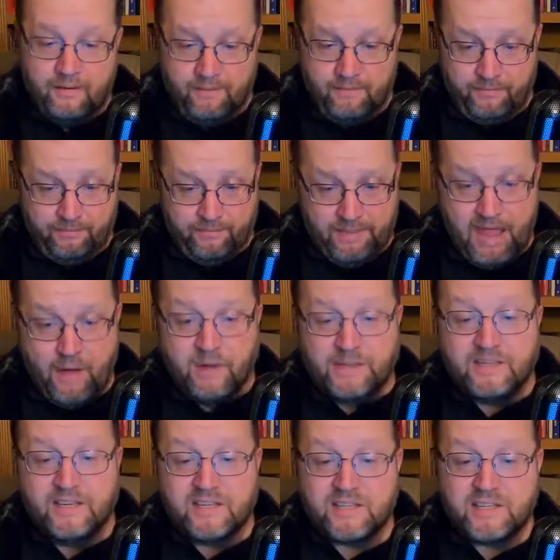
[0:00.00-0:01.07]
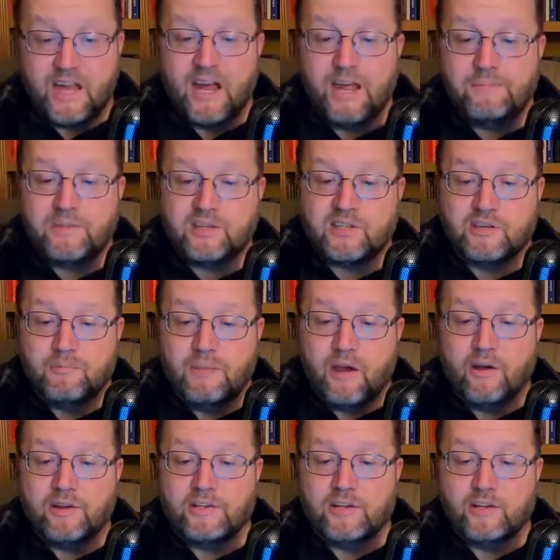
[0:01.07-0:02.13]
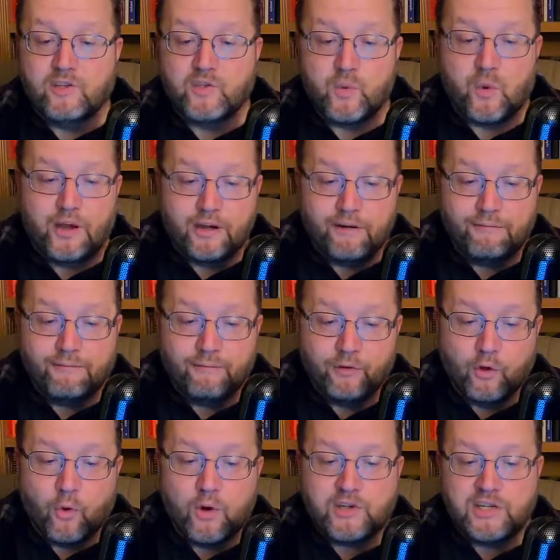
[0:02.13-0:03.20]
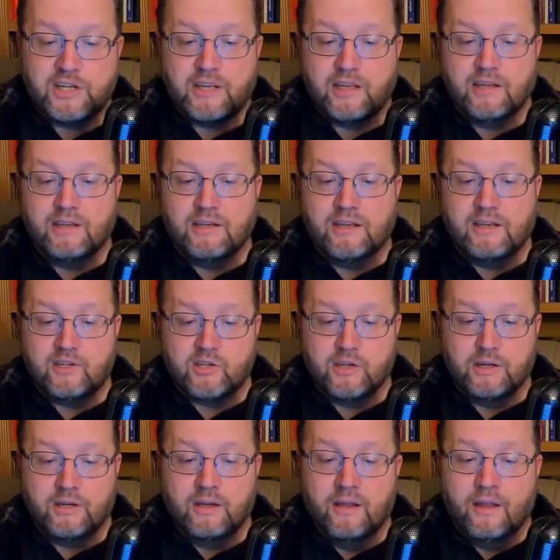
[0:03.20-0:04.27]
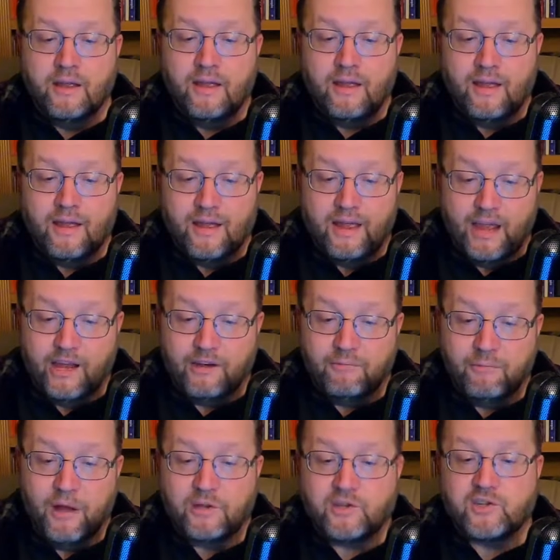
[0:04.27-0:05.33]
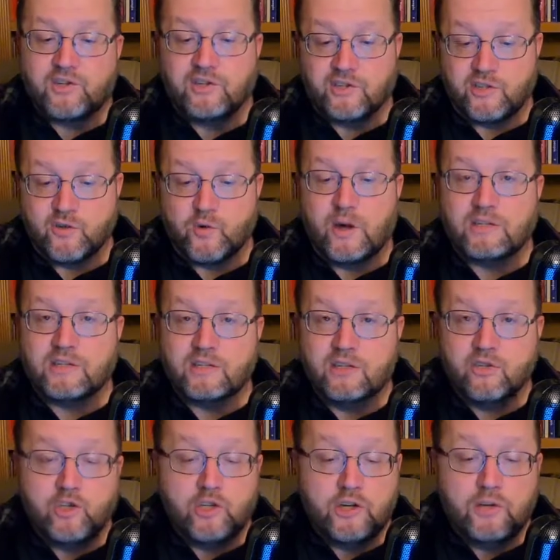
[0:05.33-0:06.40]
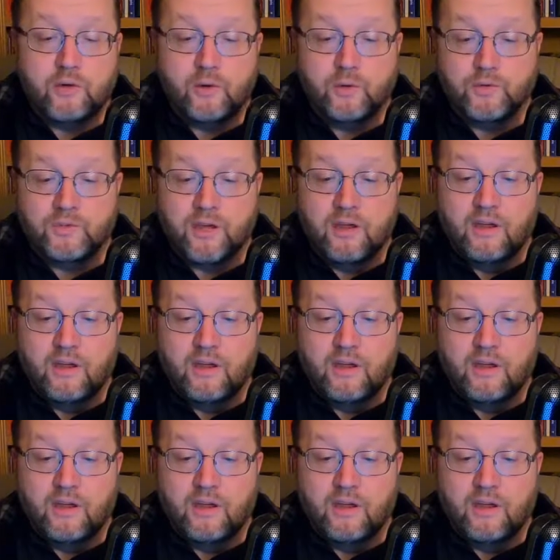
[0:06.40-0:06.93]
"Now at this time the Samaritans were in a flourishing condition and much distressed the Jews,